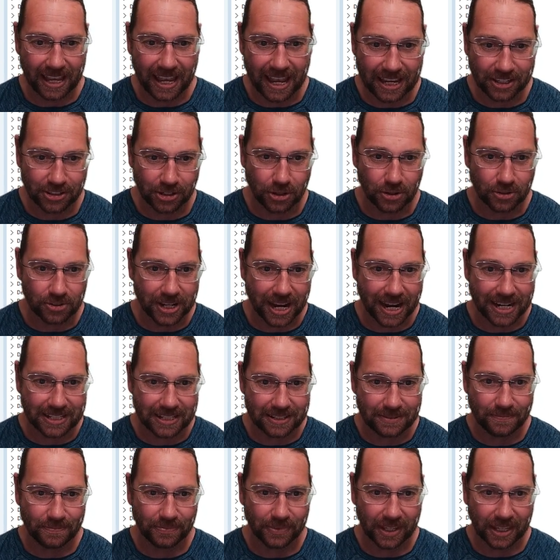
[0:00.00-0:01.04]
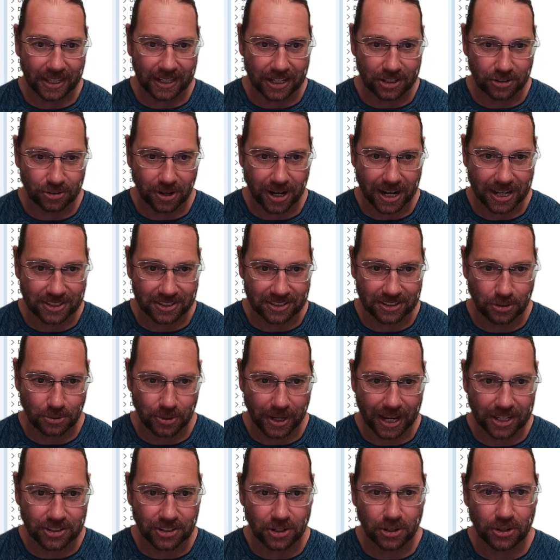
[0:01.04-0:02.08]
execute data, and it tries to
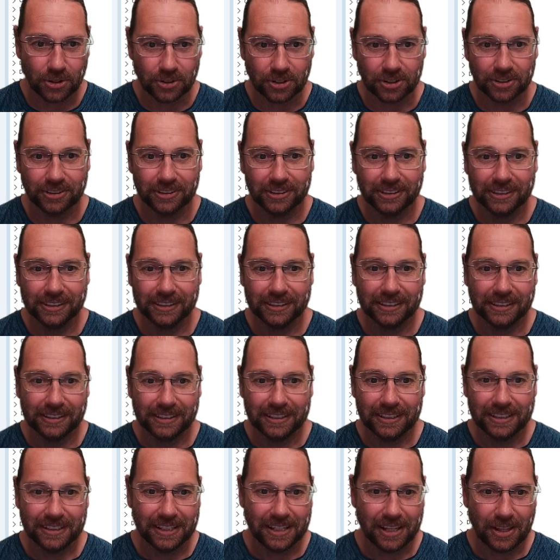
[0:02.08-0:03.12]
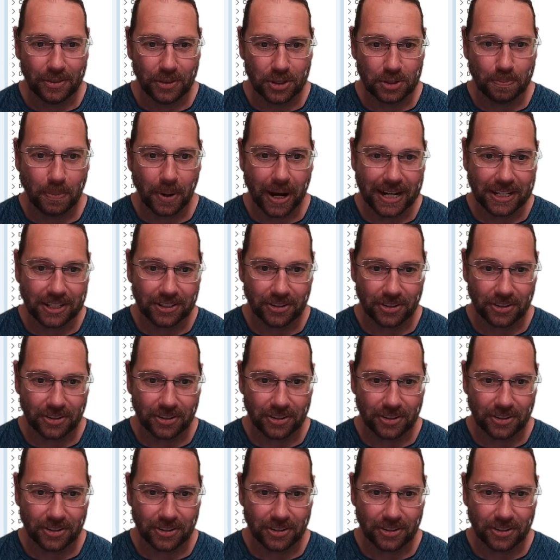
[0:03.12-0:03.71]
execute this byte.